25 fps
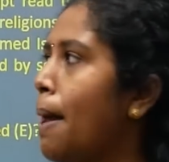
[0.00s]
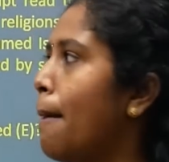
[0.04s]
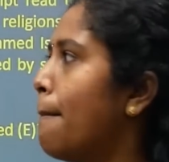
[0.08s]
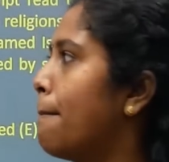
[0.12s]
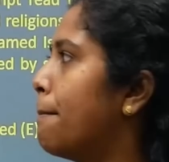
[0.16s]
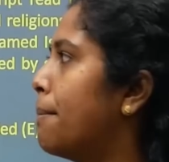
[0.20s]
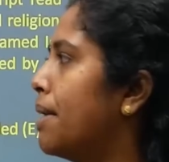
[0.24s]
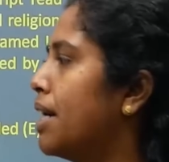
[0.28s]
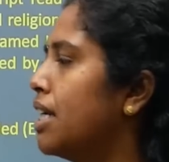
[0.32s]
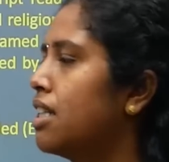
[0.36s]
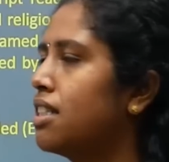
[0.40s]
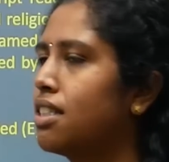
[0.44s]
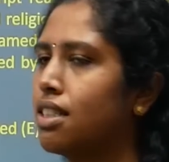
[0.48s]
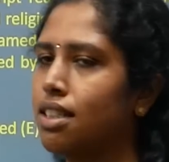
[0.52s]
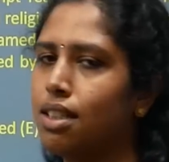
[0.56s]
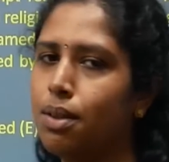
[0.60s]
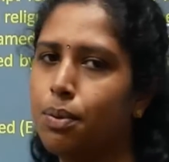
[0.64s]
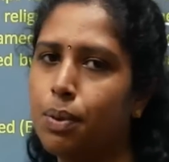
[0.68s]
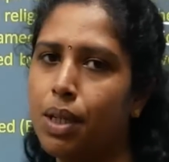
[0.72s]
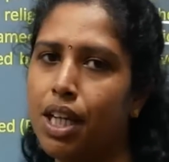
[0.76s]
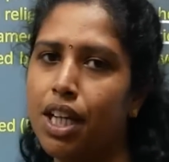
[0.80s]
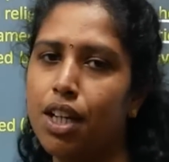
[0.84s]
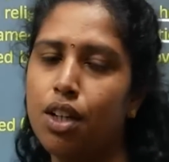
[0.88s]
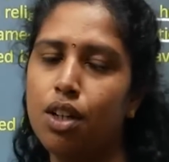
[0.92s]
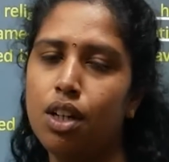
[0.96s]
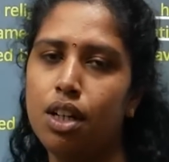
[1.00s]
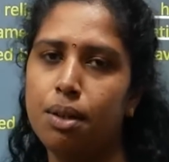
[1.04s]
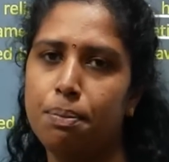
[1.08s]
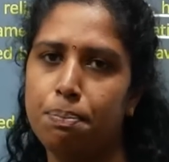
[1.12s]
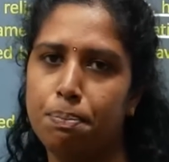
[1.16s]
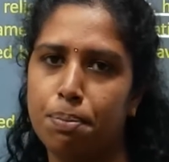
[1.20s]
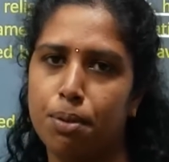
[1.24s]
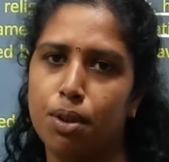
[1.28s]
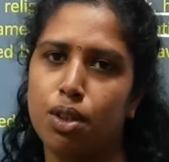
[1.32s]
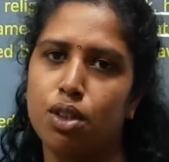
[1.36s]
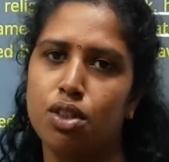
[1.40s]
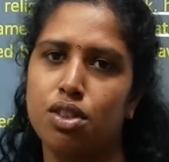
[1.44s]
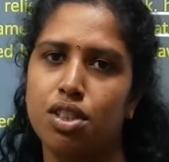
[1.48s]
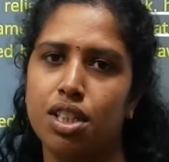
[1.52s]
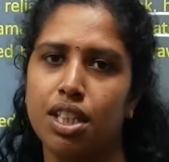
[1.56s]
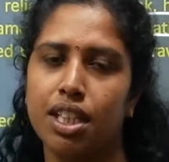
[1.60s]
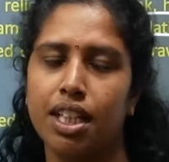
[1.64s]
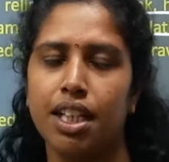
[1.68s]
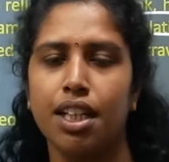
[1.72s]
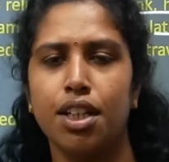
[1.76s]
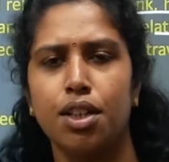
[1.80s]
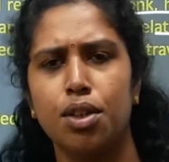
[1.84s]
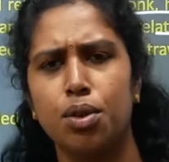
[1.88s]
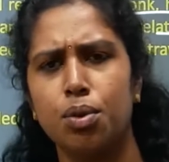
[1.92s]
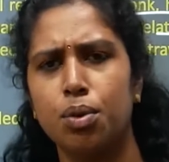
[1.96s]
But the way you're approaching
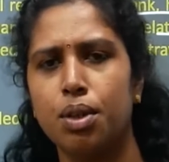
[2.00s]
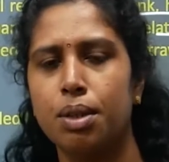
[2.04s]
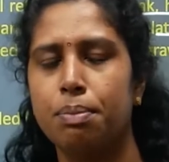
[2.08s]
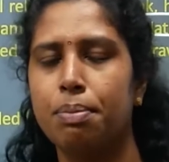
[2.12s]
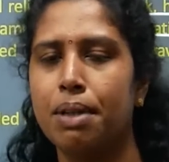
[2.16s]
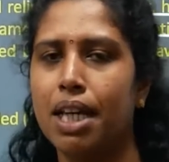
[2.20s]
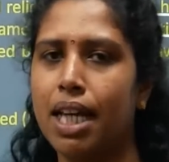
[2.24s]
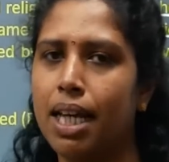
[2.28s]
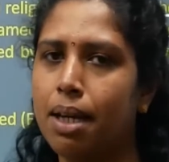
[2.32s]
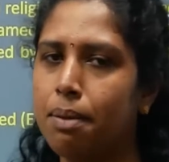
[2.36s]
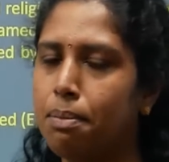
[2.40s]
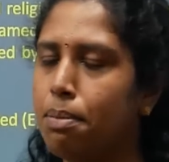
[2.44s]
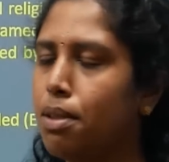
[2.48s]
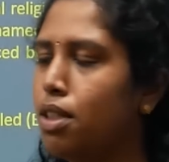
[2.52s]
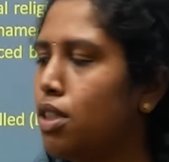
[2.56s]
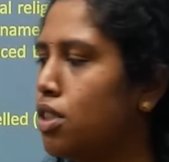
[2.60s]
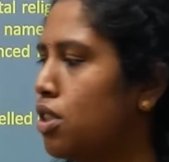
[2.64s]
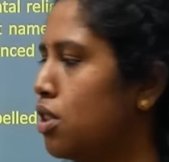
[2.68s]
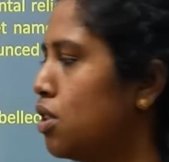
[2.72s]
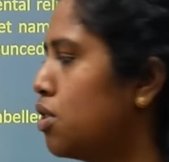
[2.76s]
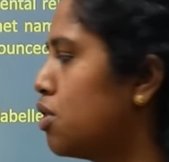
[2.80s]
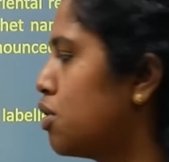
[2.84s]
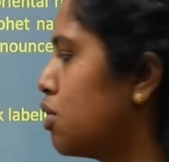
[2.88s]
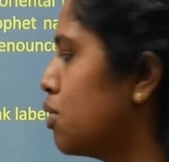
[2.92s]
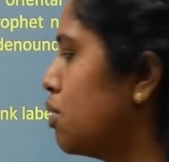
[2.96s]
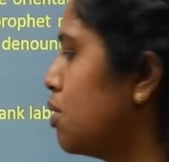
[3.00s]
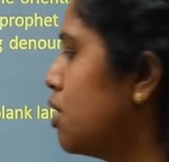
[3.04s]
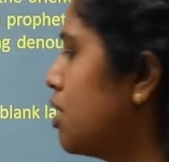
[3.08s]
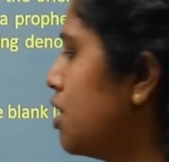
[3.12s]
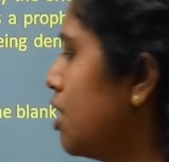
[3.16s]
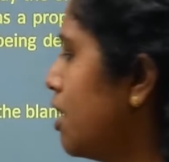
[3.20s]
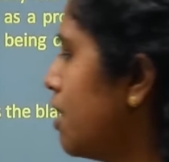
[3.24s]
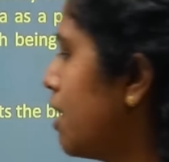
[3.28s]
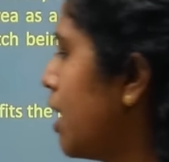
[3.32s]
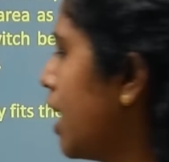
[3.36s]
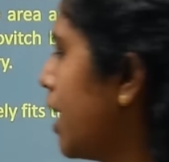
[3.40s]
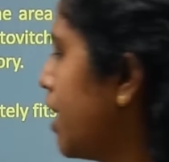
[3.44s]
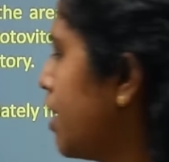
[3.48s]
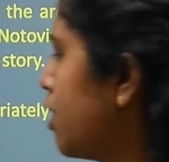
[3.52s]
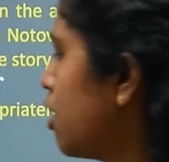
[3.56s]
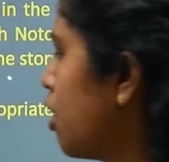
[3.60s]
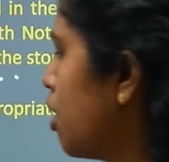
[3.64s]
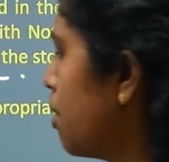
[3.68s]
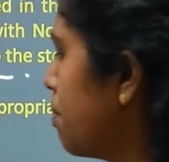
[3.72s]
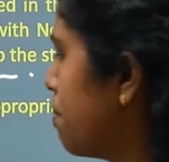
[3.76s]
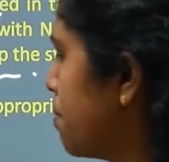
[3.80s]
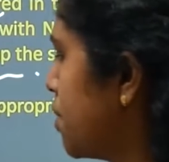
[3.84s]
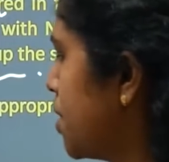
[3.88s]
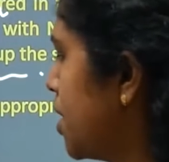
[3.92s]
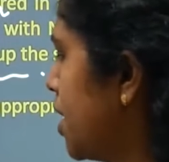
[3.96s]
it, you will be able to choose the right
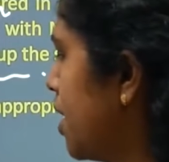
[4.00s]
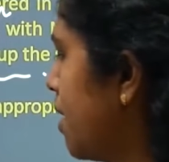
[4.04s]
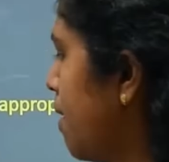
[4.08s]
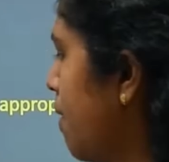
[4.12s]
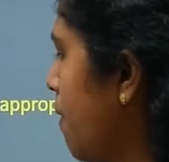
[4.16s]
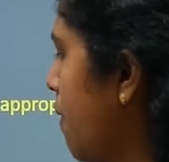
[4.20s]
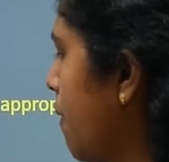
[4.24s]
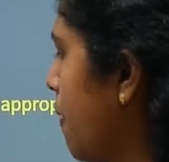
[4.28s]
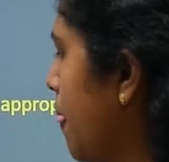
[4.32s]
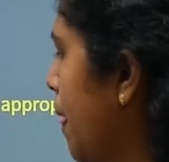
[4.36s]
option.